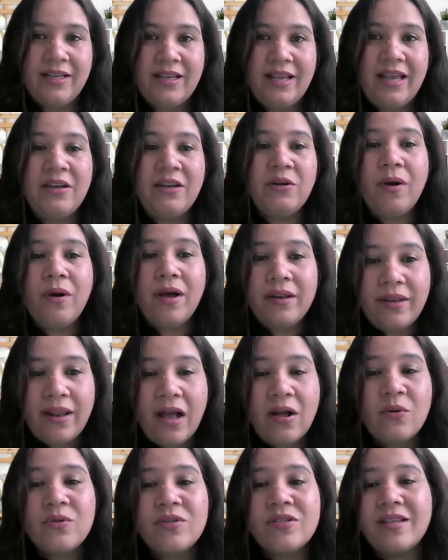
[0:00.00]
I do
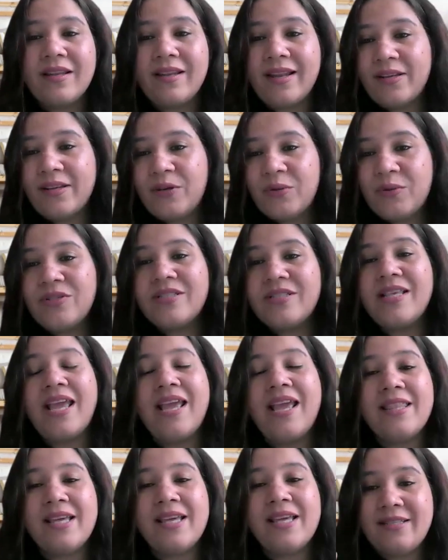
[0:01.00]
announce and I do
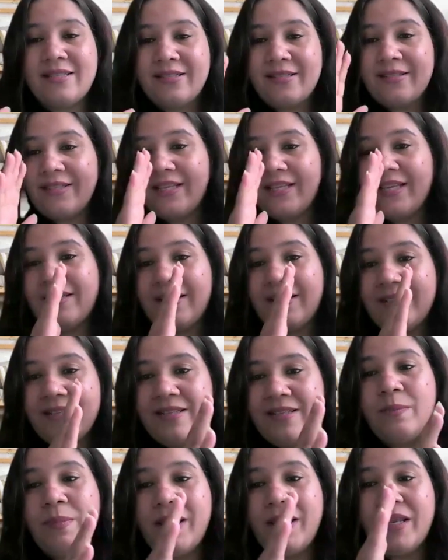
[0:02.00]
say that, see,
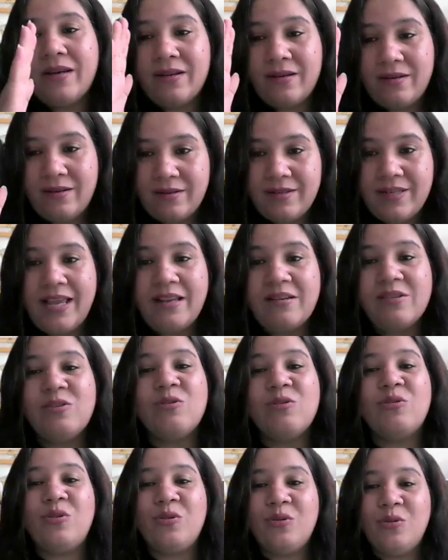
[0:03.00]
this period, 10
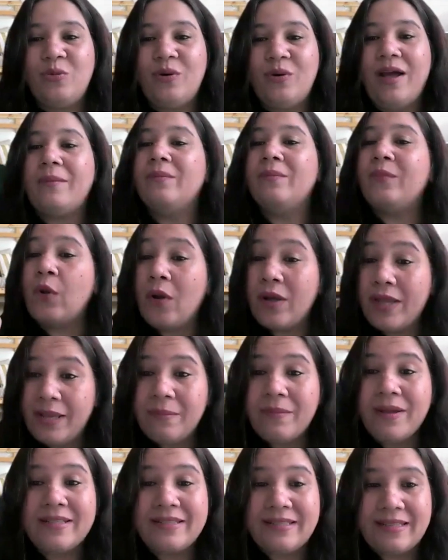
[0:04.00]
to 2, I'm
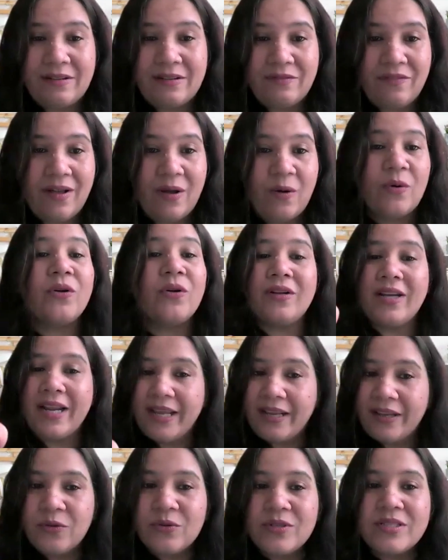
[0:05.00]
blocking myself out. Or
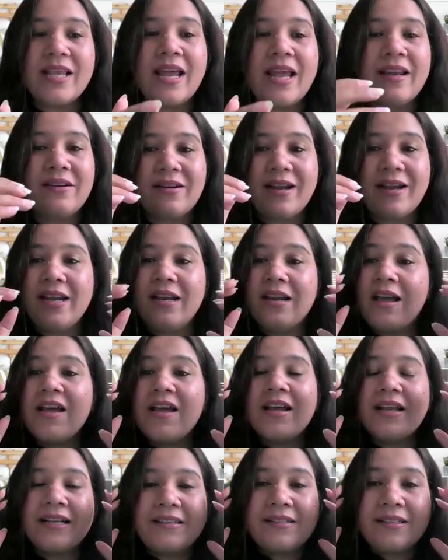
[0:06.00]
like you said, right?
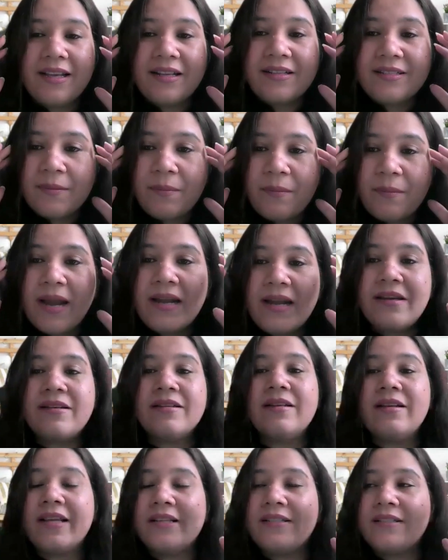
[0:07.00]
It's a
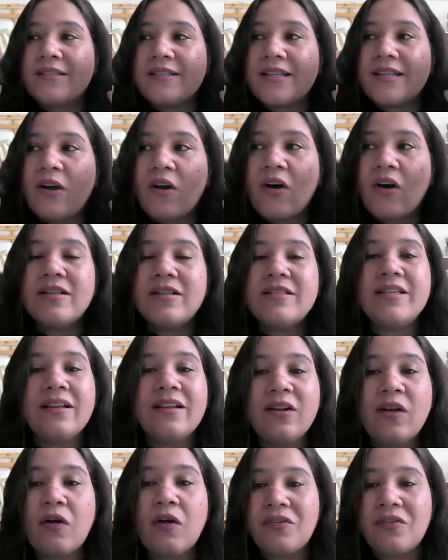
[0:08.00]
mental, it's a
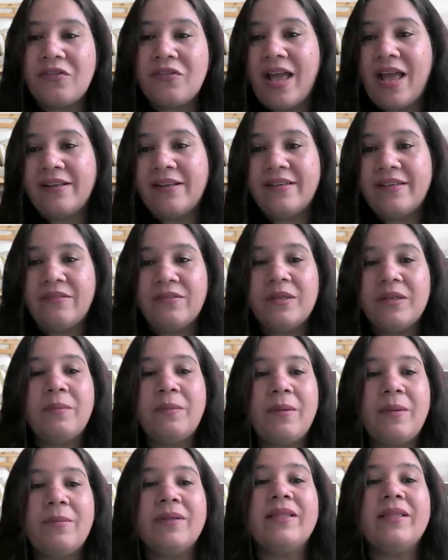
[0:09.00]
psychological contracting with
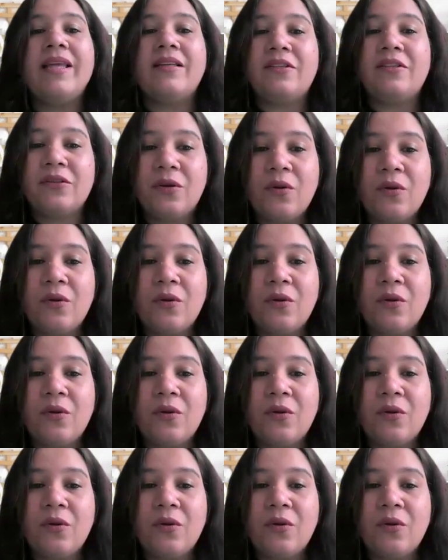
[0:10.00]
people that,